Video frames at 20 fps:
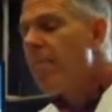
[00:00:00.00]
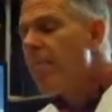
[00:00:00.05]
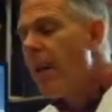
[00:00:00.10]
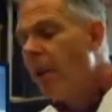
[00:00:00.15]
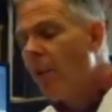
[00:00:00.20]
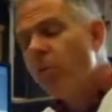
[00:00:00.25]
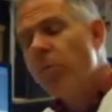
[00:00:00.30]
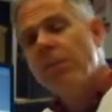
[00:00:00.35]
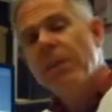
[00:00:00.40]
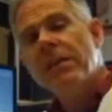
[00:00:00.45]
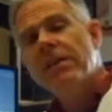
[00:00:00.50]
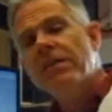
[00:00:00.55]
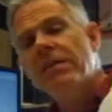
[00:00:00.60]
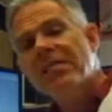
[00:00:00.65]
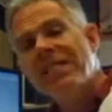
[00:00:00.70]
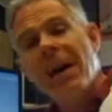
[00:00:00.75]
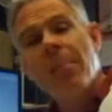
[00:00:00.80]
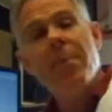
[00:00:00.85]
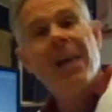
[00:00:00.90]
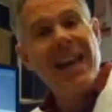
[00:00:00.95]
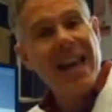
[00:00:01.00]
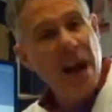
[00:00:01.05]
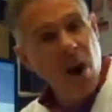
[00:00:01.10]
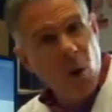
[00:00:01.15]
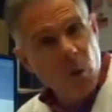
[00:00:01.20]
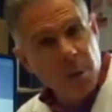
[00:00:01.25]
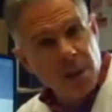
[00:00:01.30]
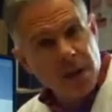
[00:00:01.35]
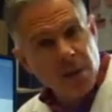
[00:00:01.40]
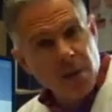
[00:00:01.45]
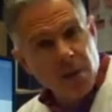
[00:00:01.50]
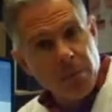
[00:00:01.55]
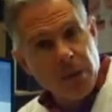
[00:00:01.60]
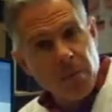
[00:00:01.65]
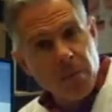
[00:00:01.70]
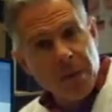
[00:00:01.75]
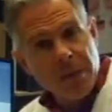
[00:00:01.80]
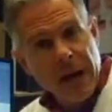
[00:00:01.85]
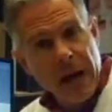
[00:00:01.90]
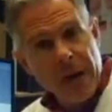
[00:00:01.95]
of mouthpieces that may help a little bit
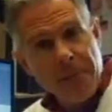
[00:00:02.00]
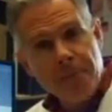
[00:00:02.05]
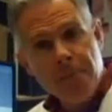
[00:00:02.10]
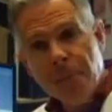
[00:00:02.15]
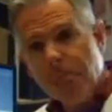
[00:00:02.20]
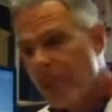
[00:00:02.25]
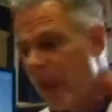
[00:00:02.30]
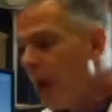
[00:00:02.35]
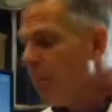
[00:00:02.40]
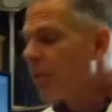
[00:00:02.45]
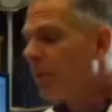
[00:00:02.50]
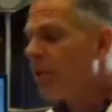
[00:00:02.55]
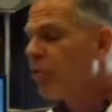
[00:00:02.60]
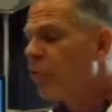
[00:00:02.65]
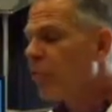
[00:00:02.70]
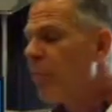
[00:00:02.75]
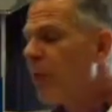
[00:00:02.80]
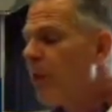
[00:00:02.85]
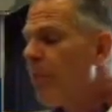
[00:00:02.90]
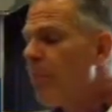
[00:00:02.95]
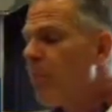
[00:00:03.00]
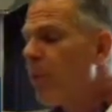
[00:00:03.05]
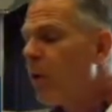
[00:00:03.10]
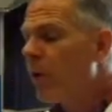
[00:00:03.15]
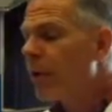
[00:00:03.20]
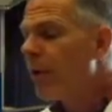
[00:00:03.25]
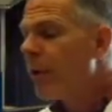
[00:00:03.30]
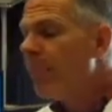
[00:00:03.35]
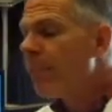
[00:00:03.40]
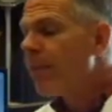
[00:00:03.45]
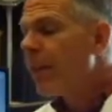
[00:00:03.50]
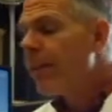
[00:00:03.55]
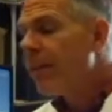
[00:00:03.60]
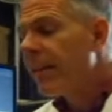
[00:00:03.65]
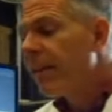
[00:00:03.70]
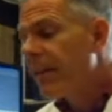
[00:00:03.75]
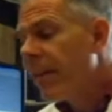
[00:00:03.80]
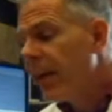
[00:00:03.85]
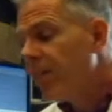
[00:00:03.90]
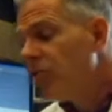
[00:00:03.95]
with that. But it's really important
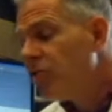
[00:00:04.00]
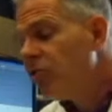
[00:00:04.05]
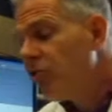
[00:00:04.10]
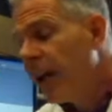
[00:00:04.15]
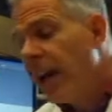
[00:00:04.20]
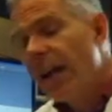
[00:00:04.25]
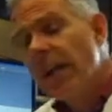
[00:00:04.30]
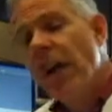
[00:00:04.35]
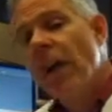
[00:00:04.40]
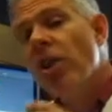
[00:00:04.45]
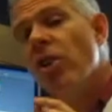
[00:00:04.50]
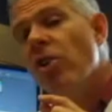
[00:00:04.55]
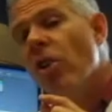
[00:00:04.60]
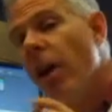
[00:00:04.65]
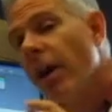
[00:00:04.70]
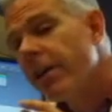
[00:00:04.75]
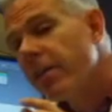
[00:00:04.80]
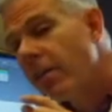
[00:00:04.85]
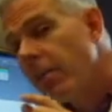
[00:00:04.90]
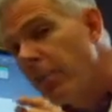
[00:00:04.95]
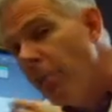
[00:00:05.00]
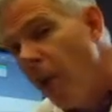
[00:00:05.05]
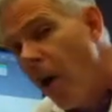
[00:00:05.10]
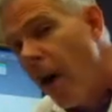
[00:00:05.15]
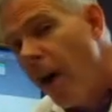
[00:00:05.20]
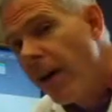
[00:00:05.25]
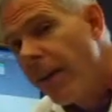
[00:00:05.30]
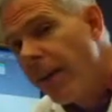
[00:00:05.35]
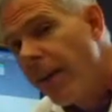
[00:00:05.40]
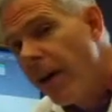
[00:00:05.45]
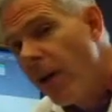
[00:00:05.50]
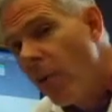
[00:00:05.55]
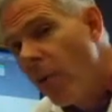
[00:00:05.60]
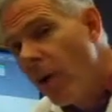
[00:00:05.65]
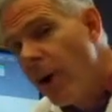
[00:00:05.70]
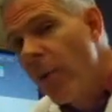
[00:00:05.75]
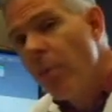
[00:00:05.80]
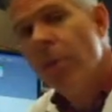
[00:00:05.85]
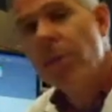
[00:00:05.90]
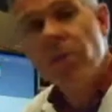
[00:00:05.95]
that they understand not to block the
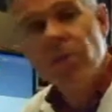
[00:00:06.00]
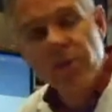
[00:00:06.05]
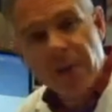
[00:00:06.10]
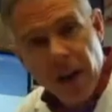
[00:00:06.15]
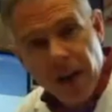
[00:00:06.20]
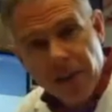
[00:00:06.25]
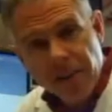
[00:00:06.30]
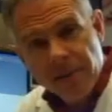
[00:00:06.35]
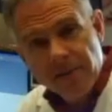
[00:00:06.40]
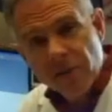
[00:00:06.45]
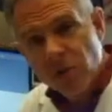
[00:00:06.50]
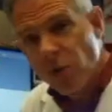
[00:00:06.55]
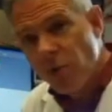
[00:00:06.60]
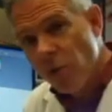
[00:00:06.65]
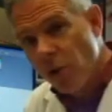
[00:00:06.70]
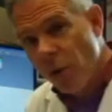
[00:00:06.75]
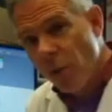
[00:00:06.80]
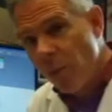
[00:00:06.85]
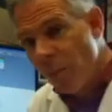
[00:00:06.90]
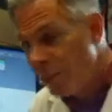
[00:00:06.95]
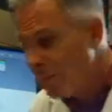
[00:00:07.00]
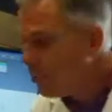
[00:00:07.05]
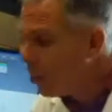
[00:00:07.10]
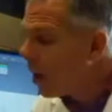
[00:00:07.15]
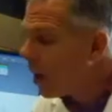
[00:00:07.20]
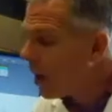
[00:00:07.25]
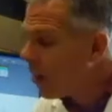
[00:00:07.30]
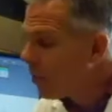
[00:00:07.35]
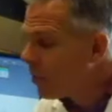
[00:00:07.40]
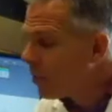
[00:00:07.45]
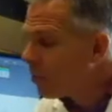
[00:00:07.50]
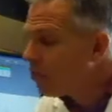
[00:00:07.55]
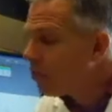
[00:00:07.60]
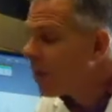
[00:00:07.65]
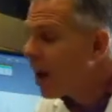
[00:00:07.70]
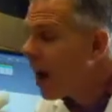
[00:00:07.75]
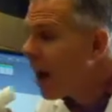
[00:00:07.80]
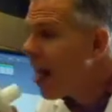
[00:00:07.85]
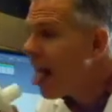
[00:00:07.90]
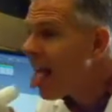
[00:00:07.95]
airway with their tongue. So don't block it with your
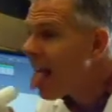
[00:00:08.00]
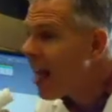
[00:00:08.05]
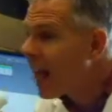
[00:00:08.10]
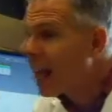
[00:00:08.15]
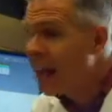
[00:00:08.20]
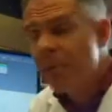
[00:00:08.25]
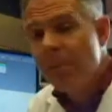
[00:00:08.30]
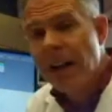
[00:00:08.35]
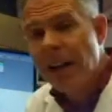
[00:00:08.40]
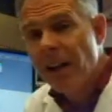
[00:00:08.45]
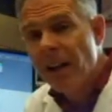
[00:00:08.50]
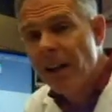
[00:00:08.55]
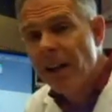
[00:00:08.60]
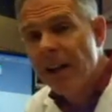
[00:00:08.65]
tongue. Keep that